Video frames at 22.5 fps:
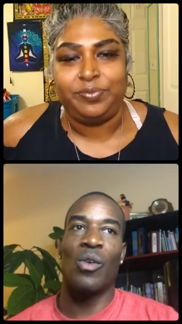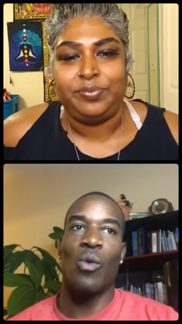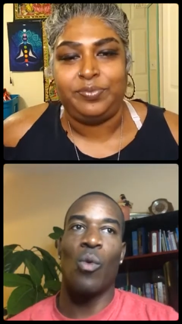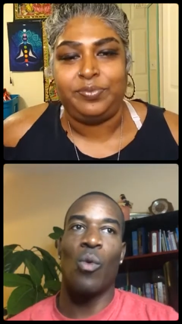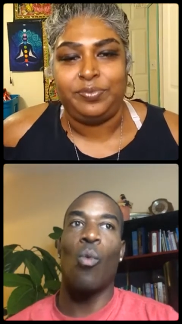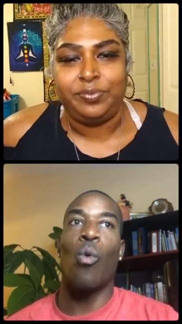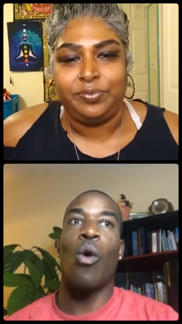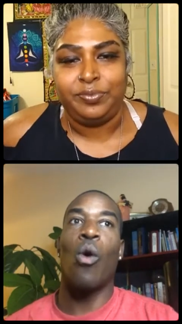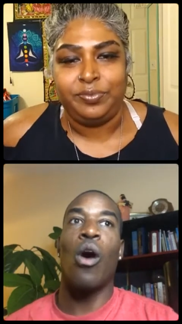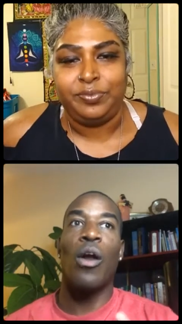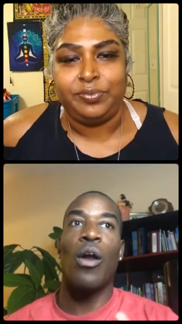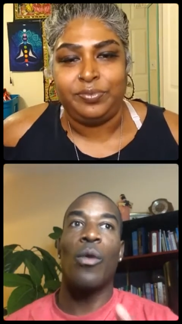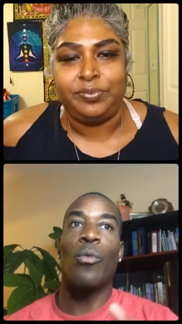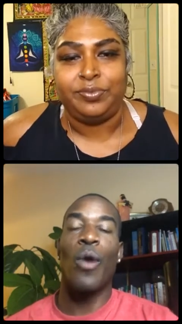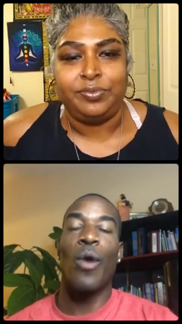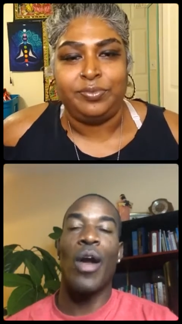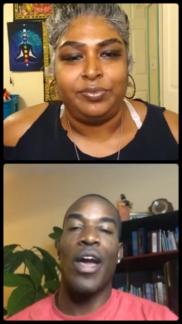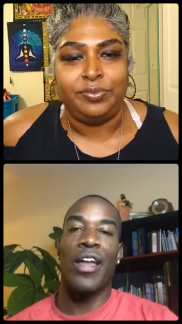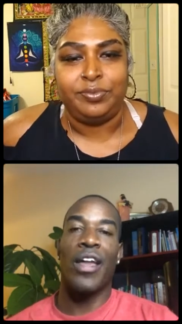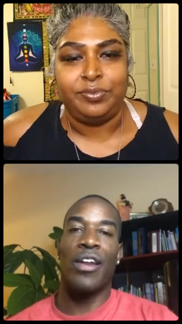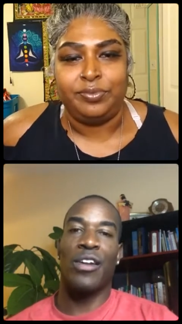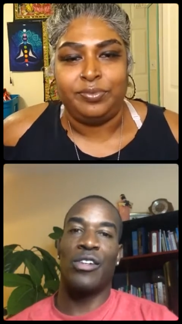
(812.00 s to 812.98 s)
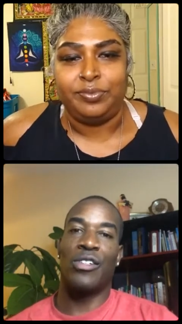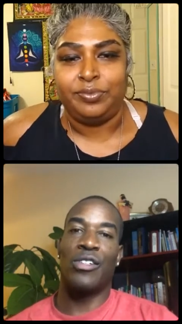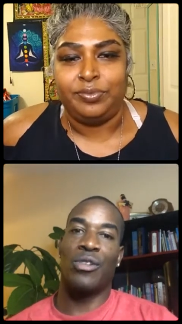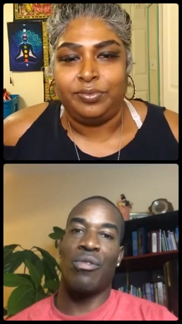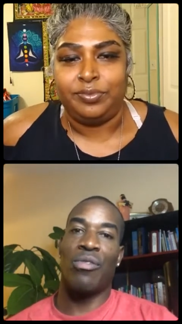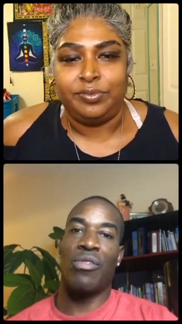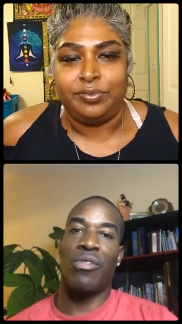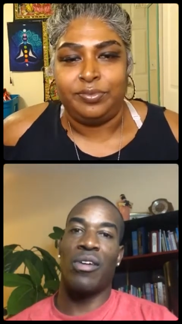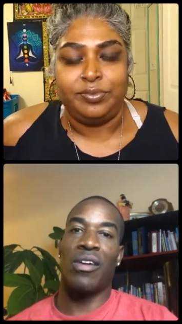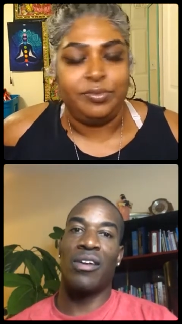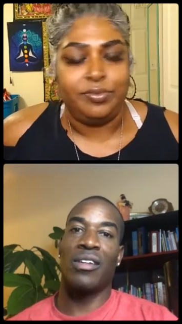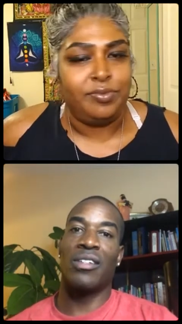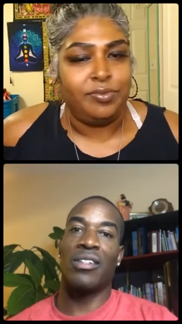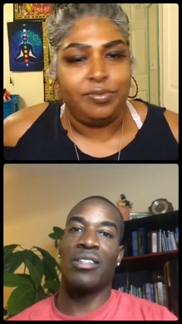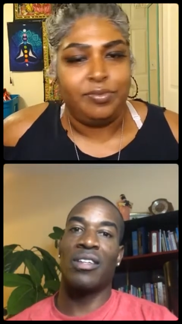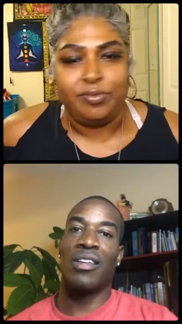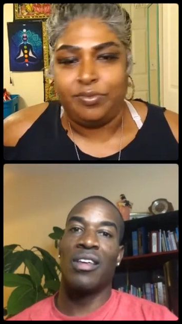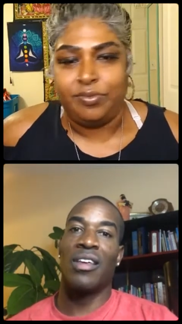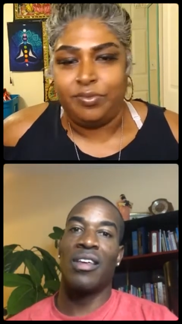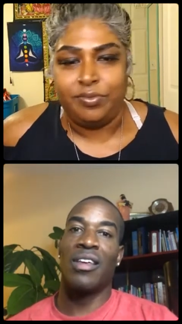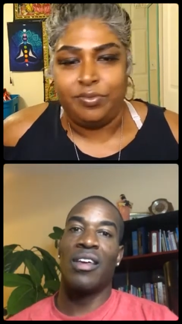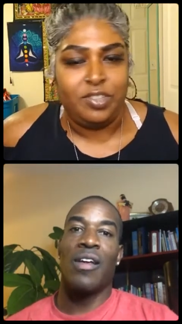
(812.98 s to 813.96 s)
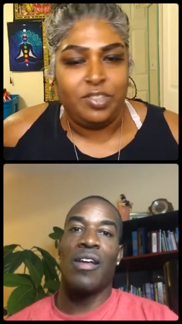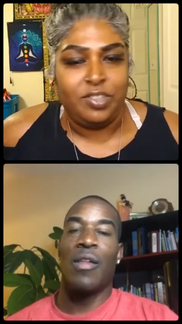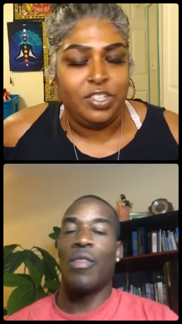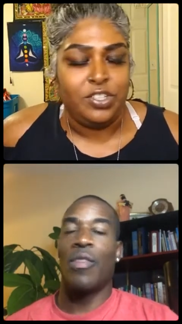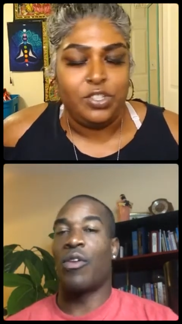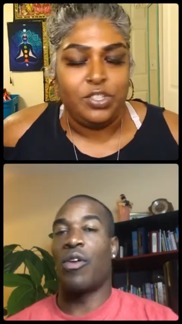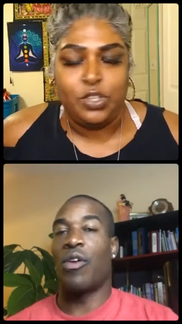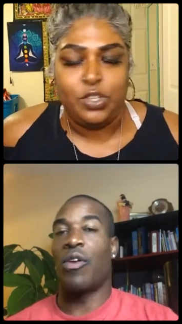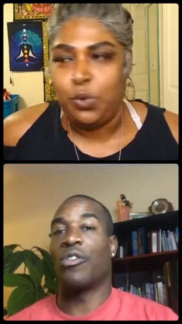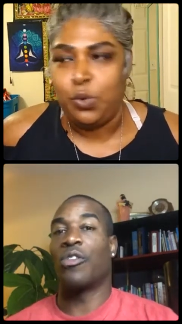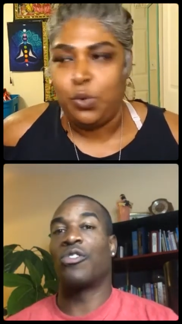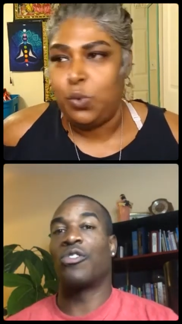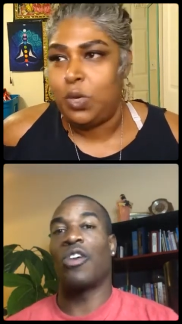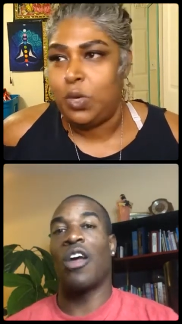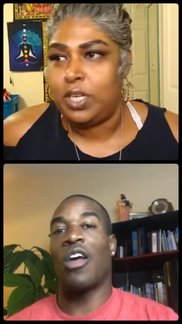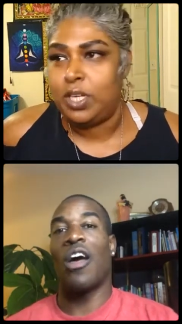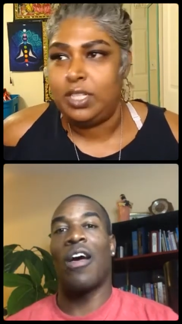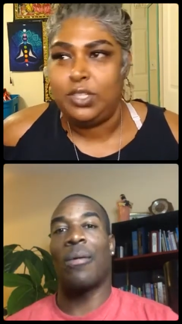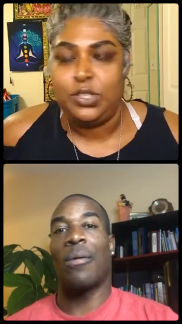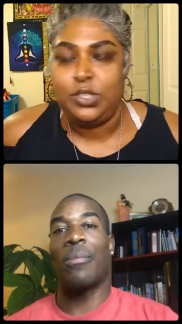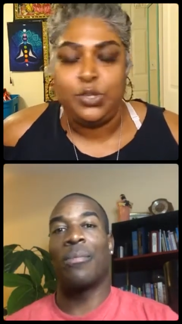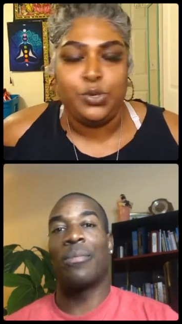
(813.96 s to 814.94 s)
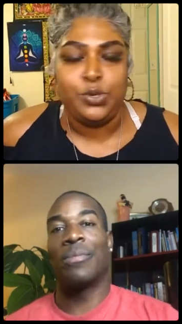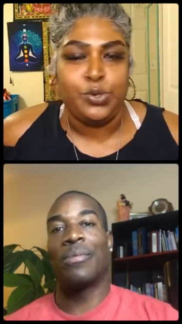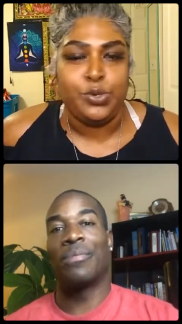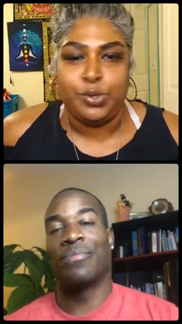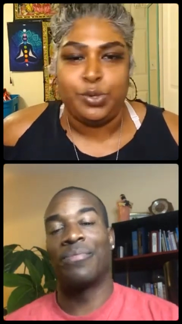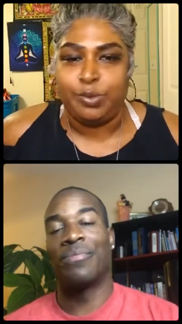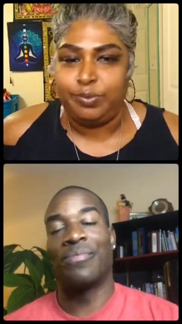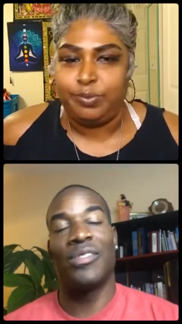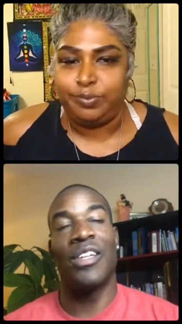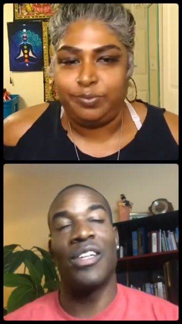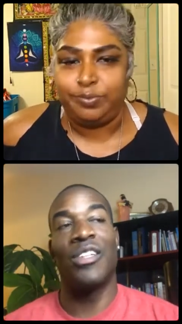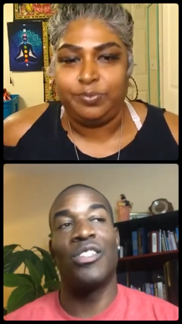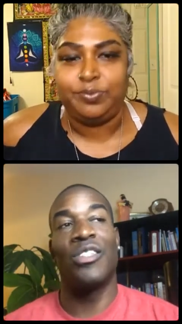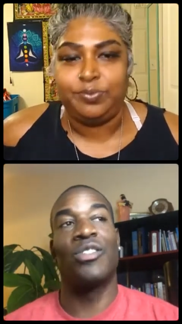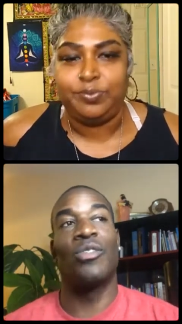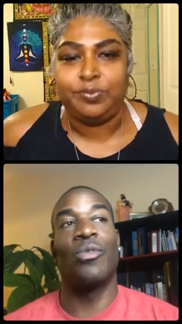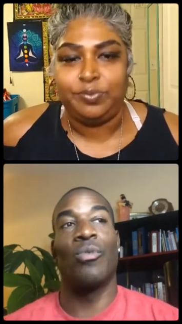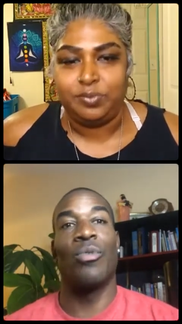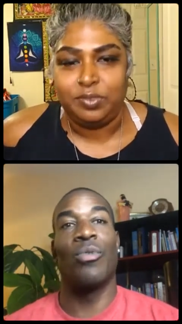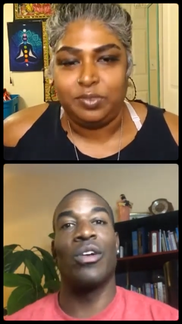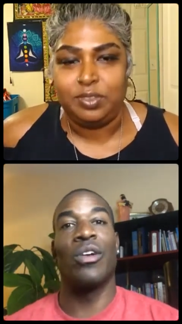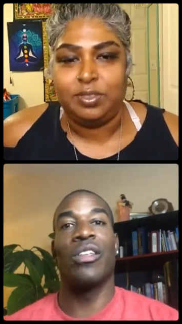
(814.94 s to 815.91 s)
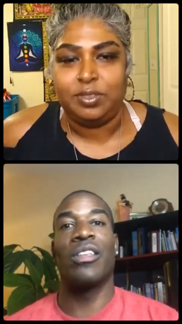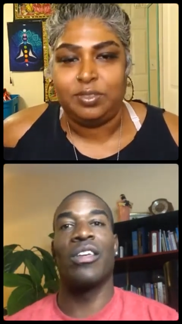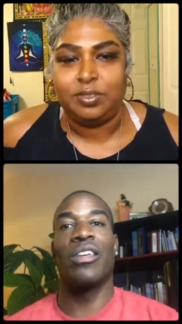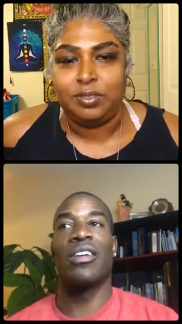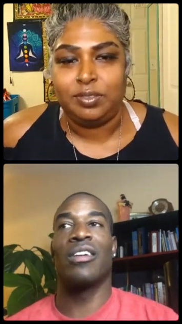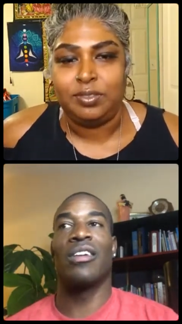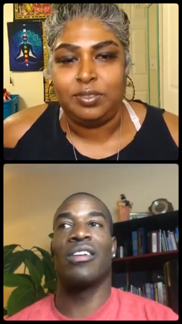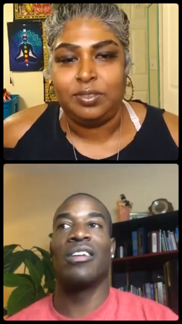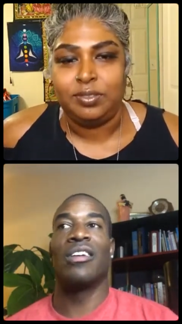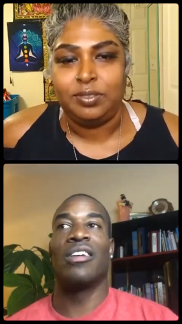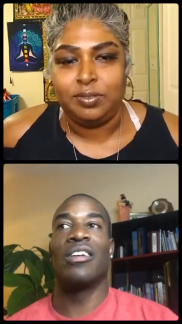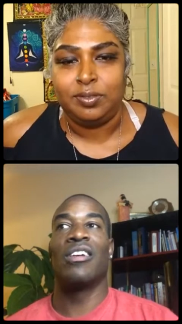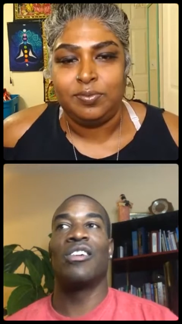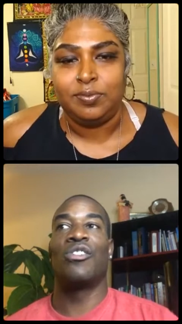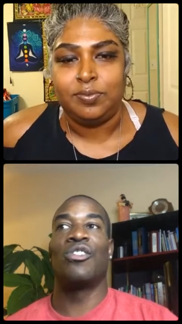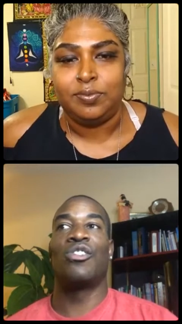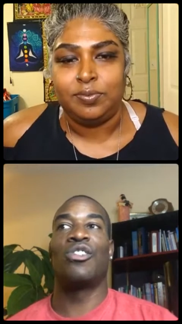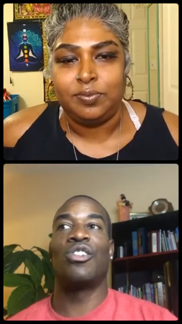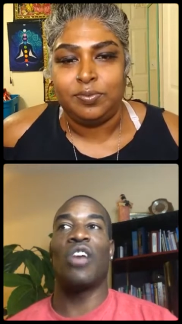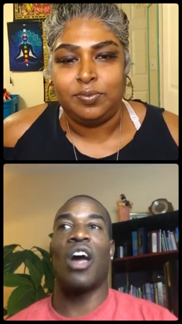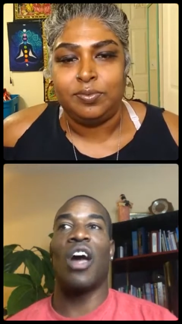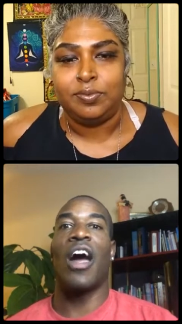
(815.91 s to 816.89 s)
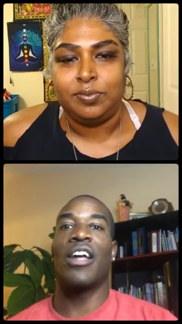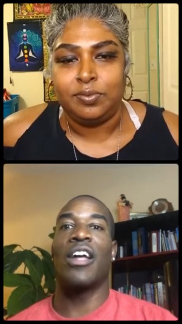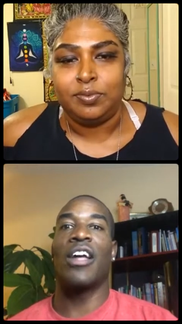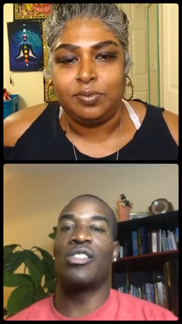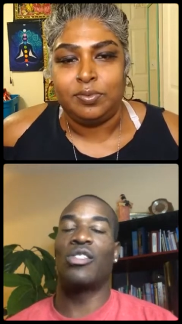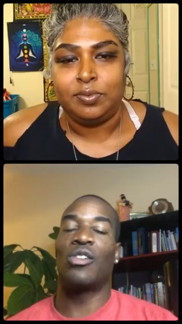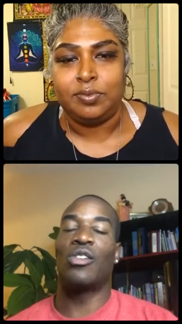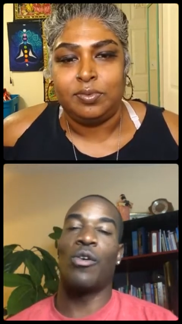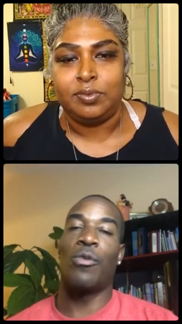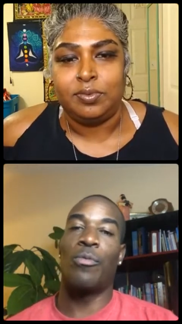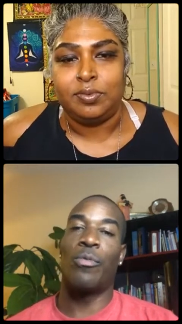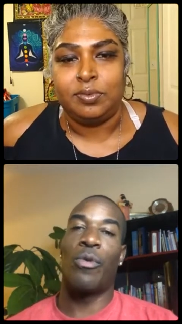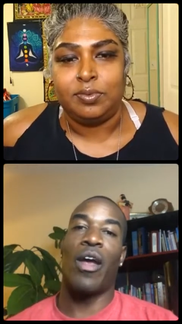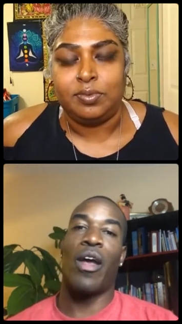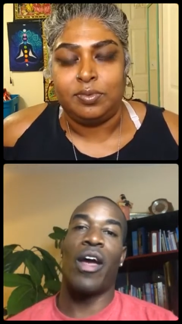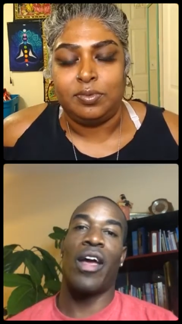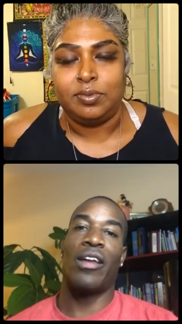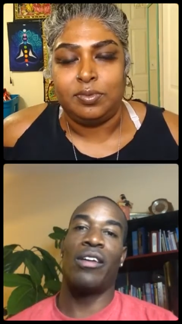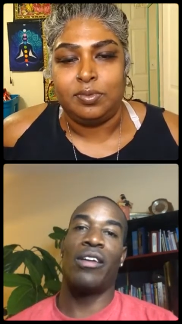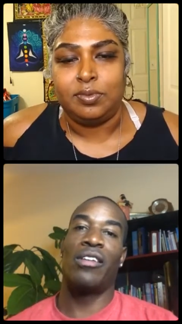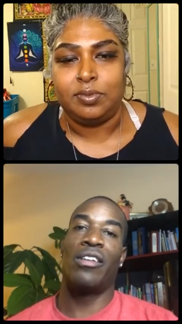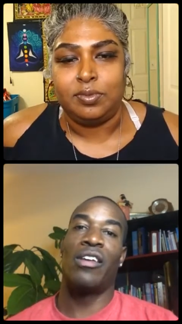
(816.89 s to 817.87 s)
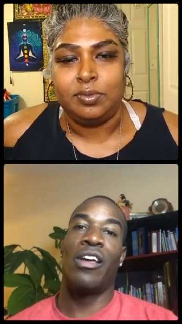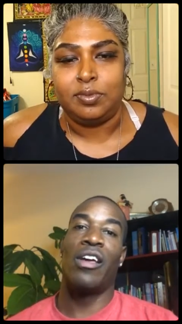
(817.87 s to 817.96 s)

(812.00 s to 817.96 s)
Speaker 1: one way to do things. There's your no job is to really shine so bright